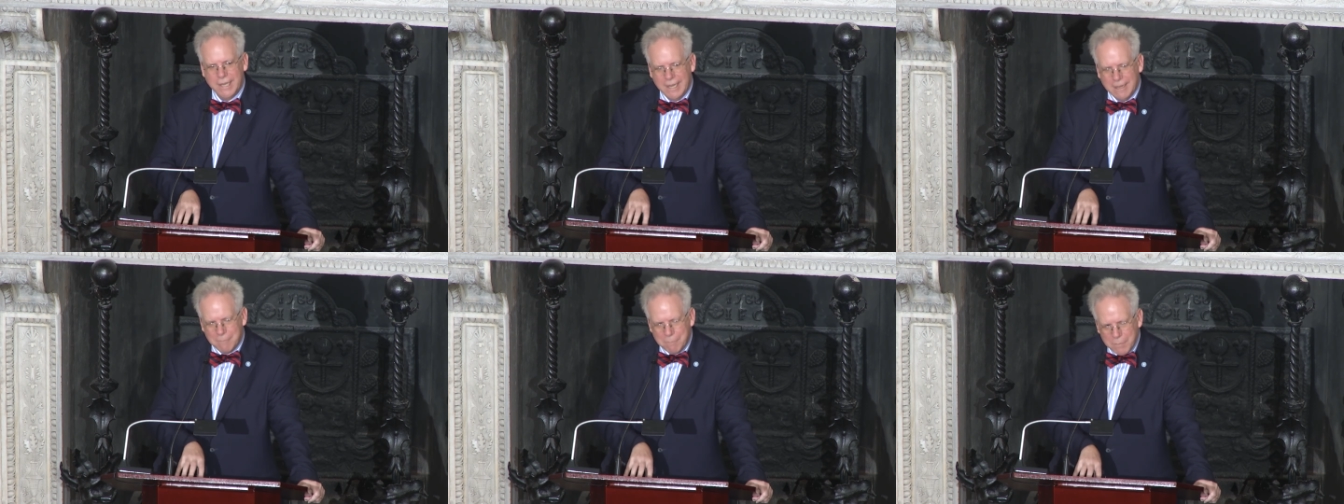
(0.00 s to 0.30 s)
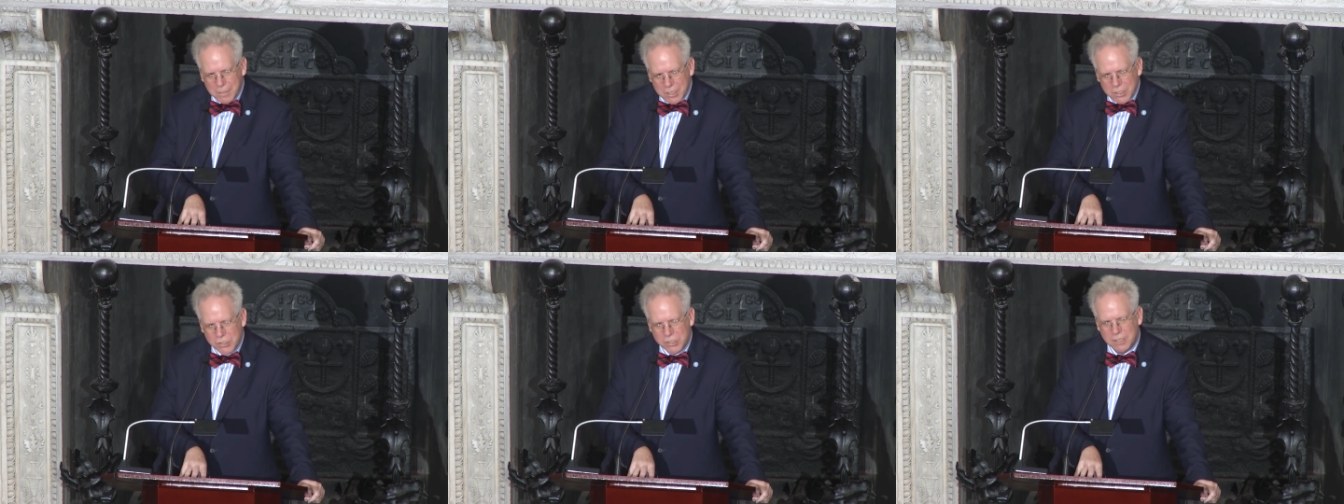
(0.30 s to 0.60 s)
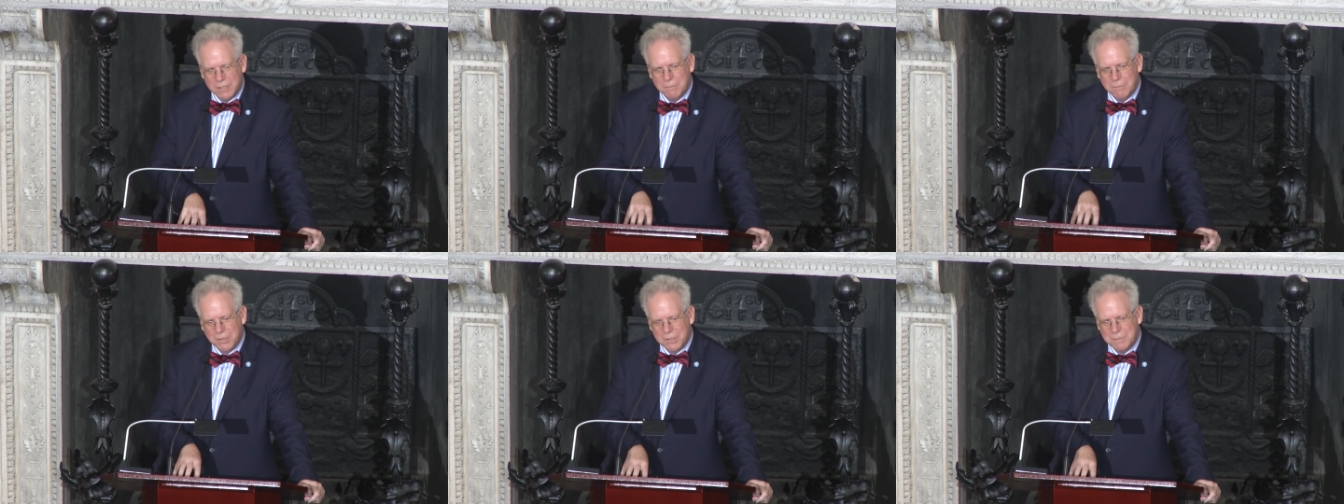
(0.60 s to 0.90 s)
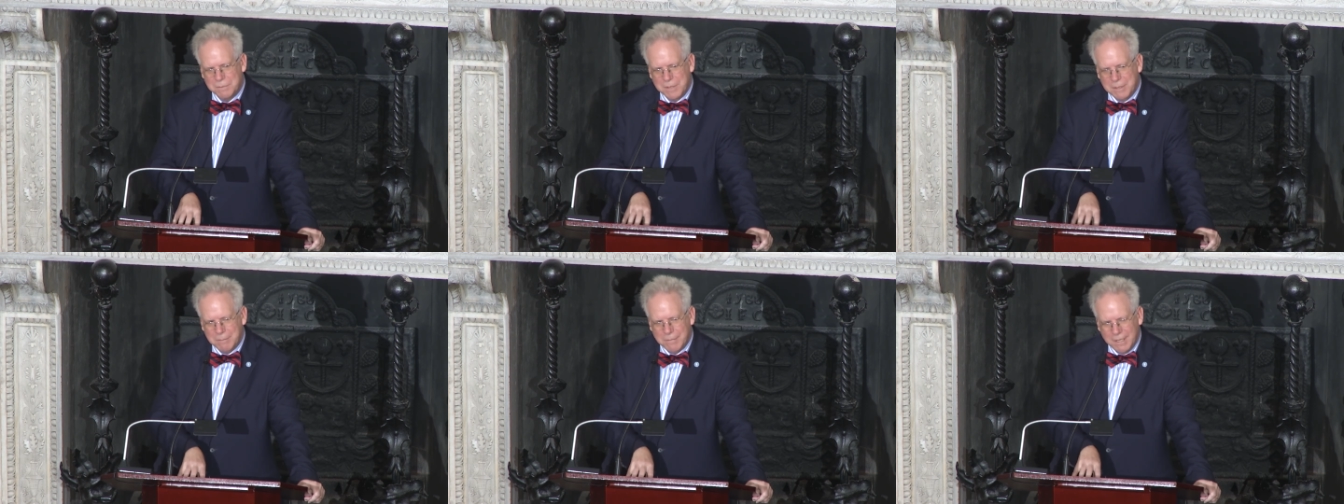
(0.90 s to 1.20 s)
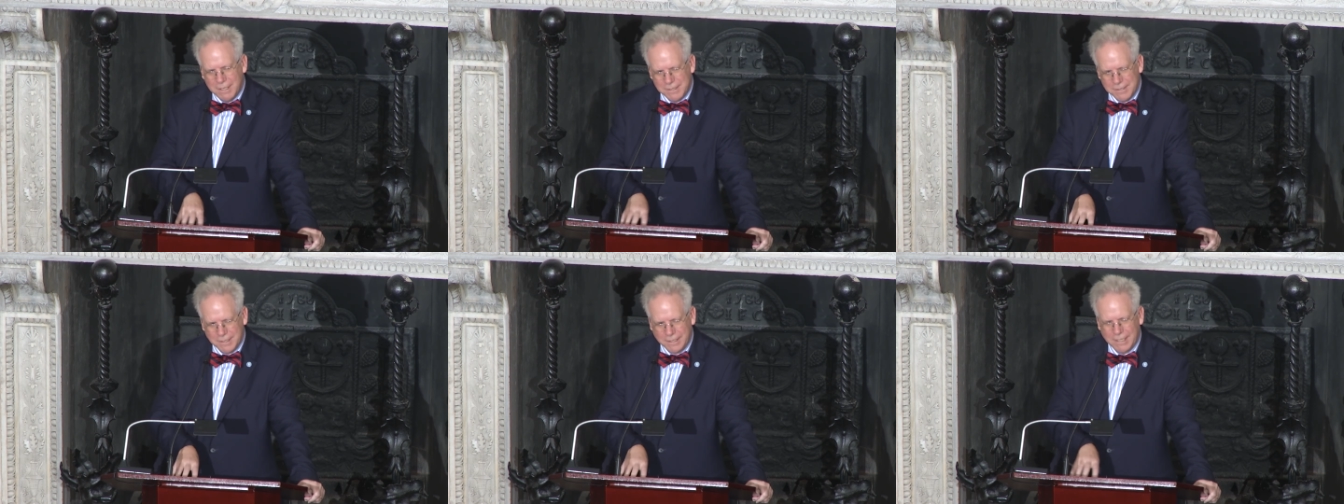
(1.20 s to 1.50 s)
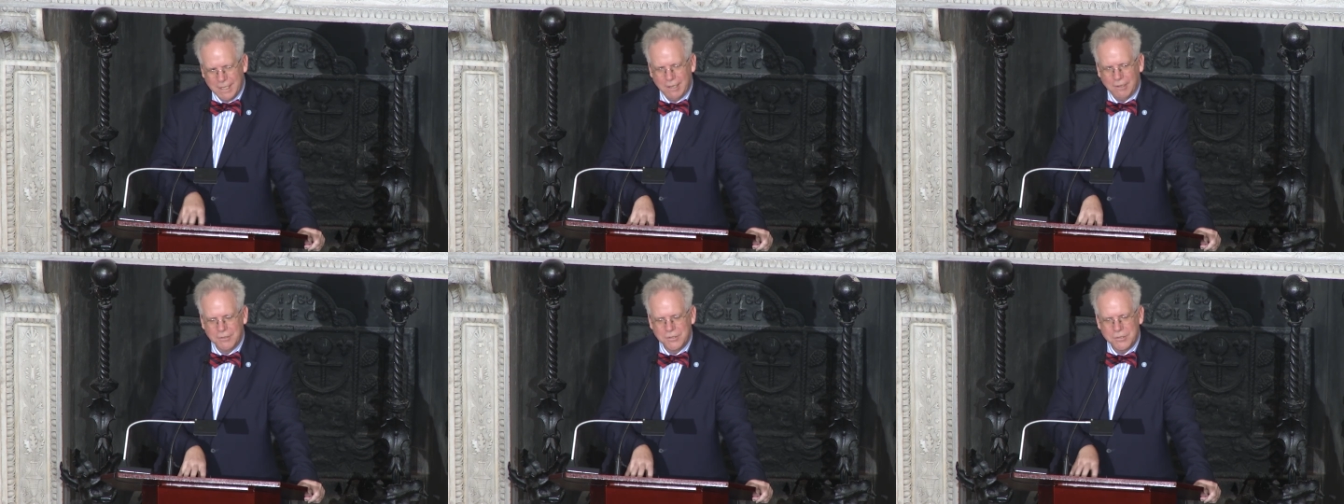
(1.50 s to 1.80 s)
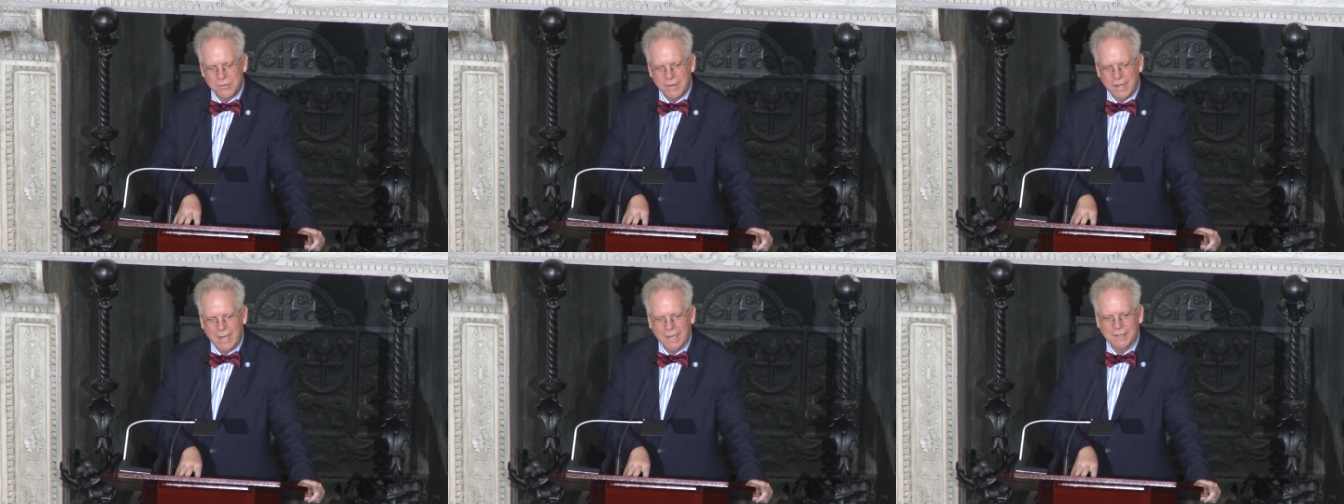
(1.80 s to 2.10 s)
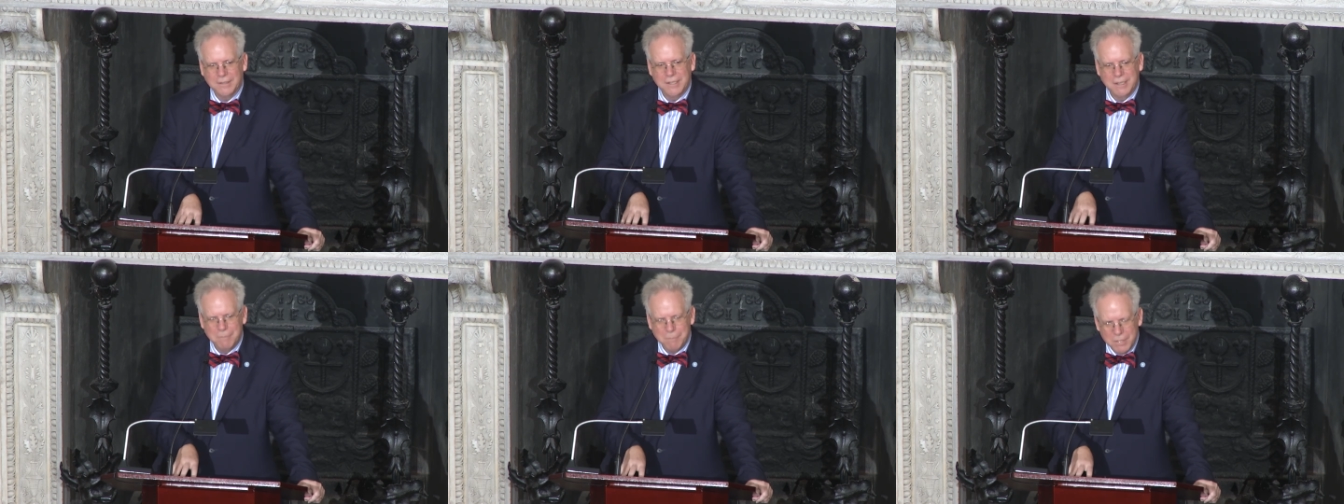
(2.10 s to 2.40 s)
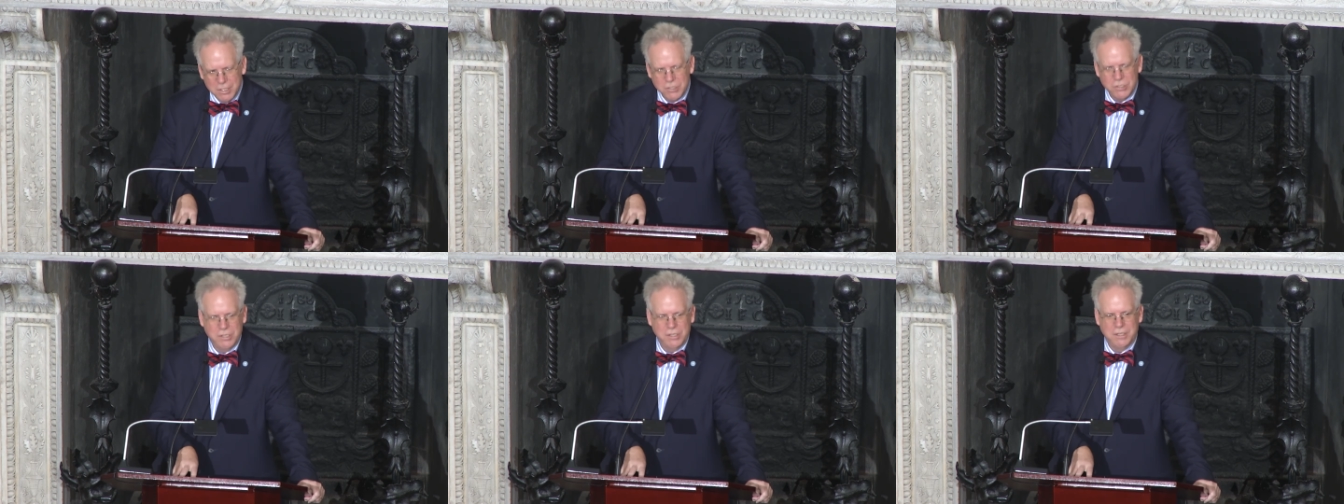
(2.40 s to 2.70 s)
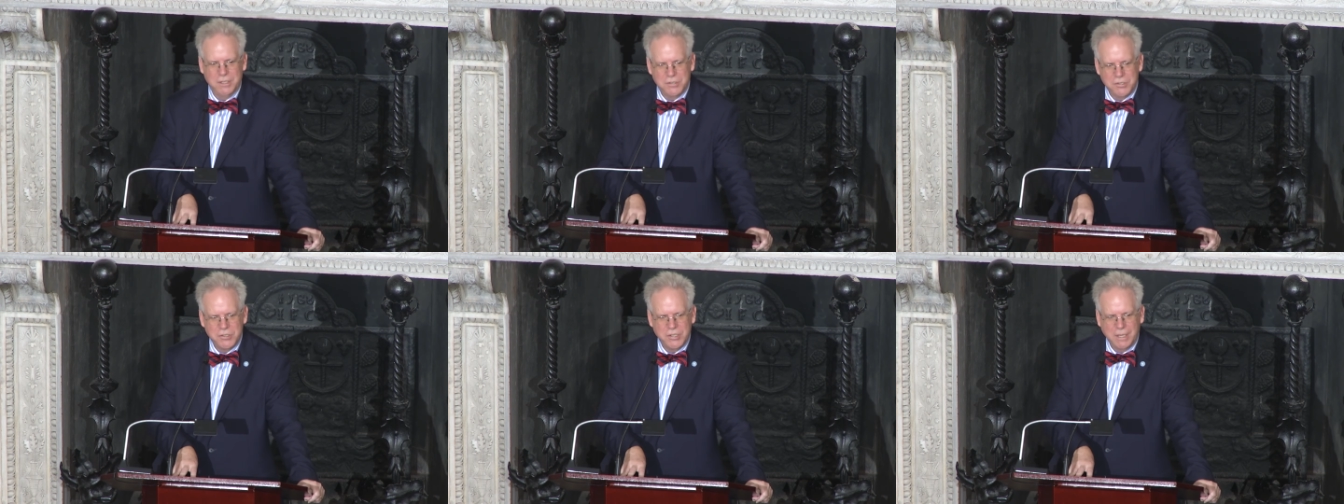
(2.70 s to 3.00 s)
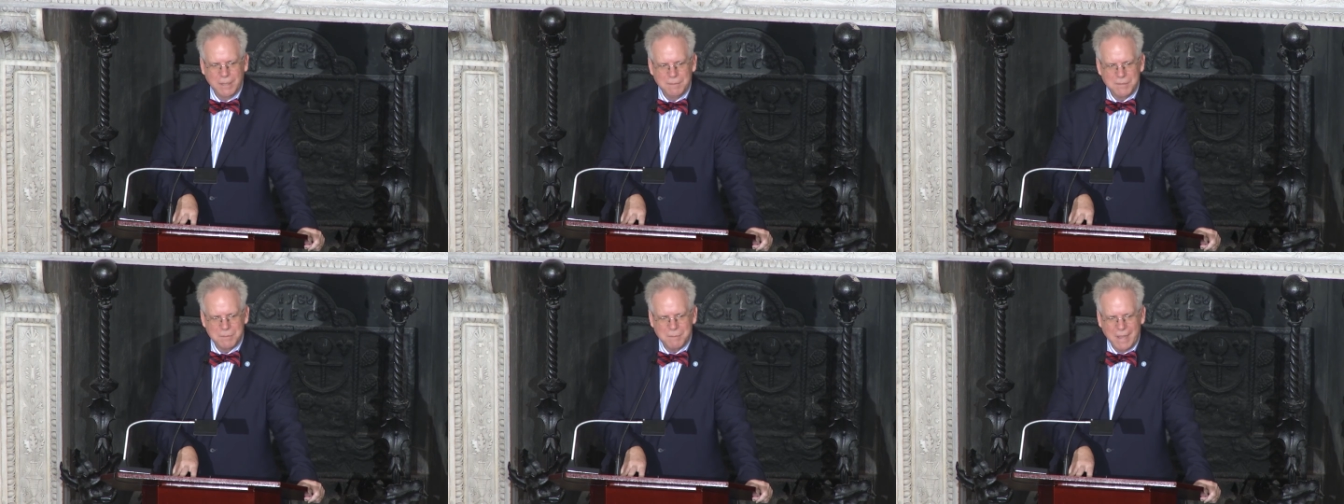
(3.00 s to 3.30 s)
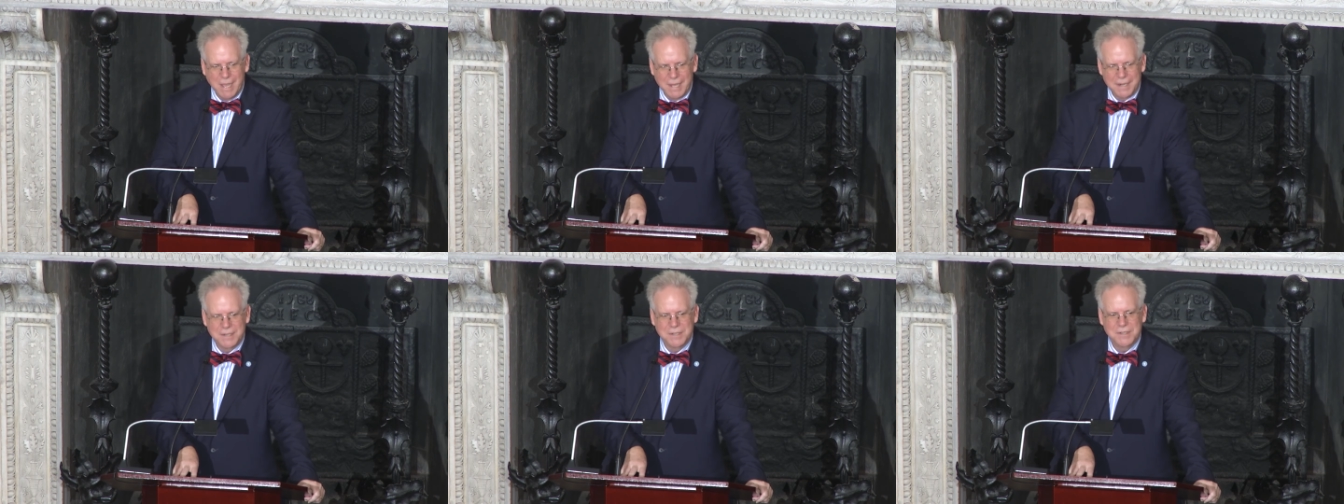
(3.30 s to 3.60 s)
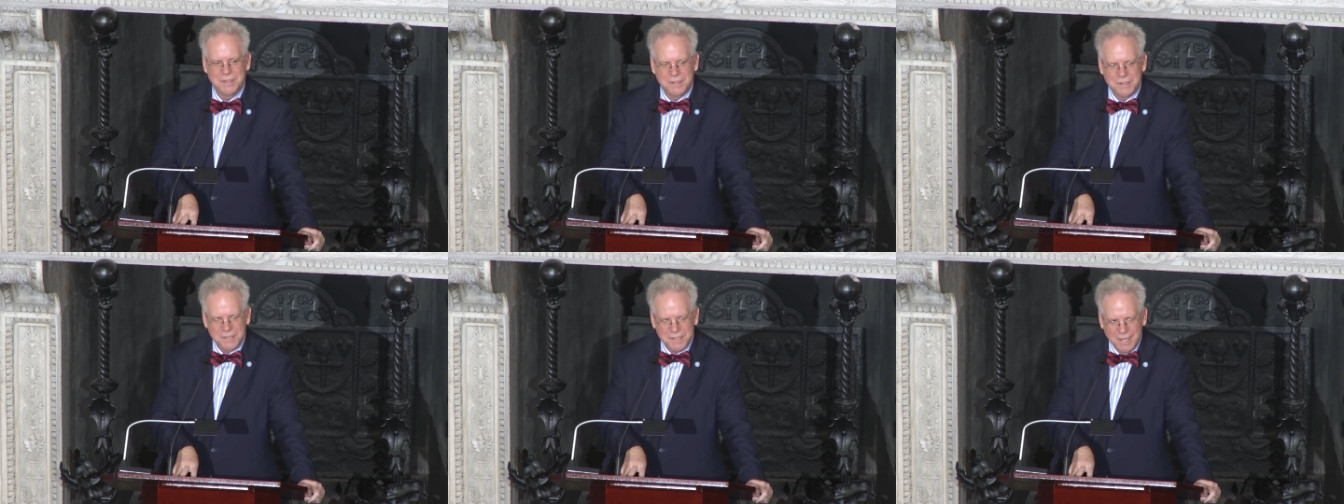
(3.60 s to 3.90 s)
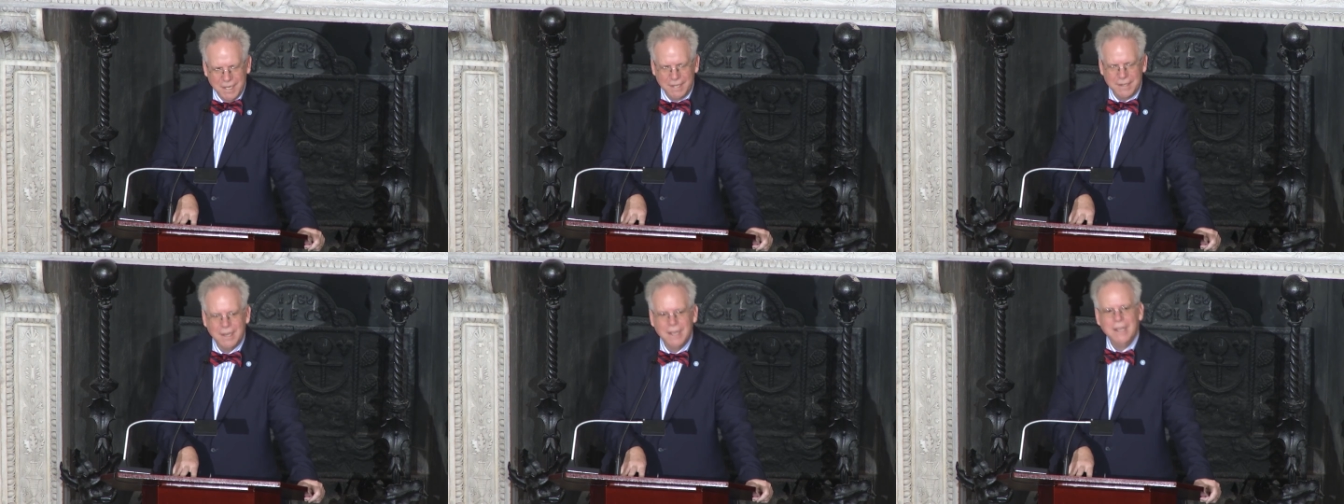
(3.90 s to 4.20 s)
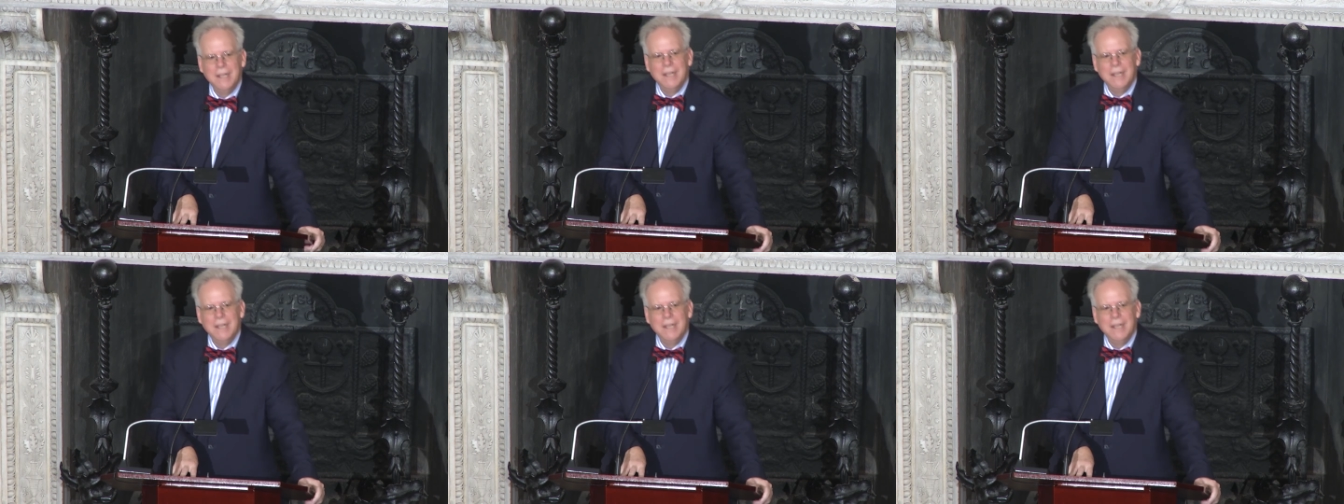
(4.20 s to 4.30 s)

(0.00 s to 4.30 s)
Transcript: Ambition must be made to counteract ambition, as James Madison said.